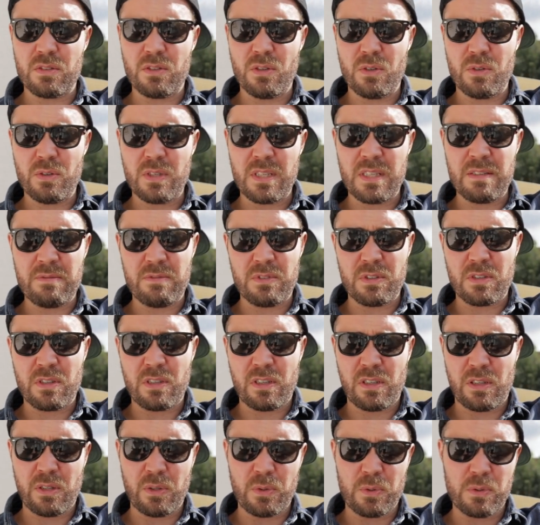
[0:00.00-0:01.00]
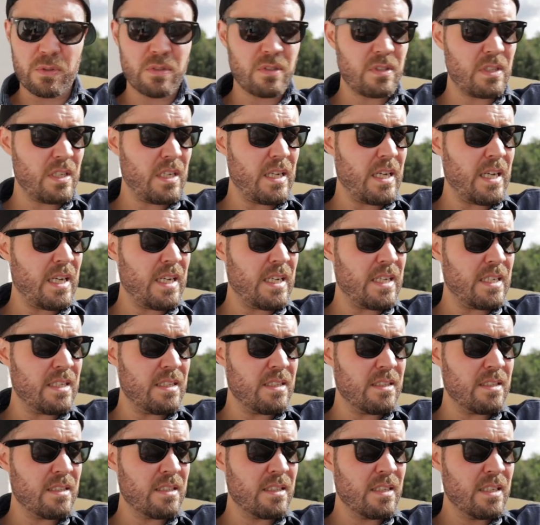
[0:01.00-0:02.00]
not even close.
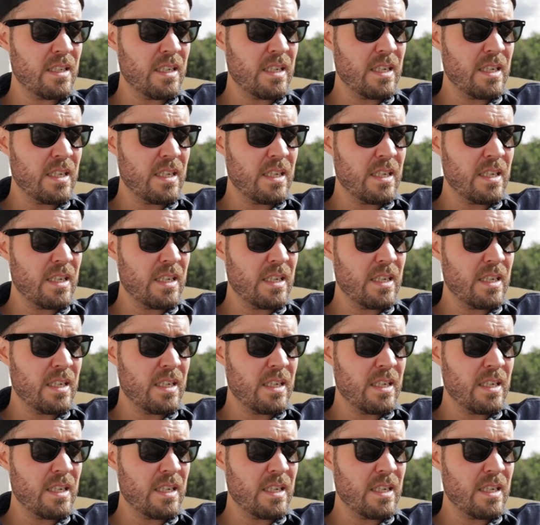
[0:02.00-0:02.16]
And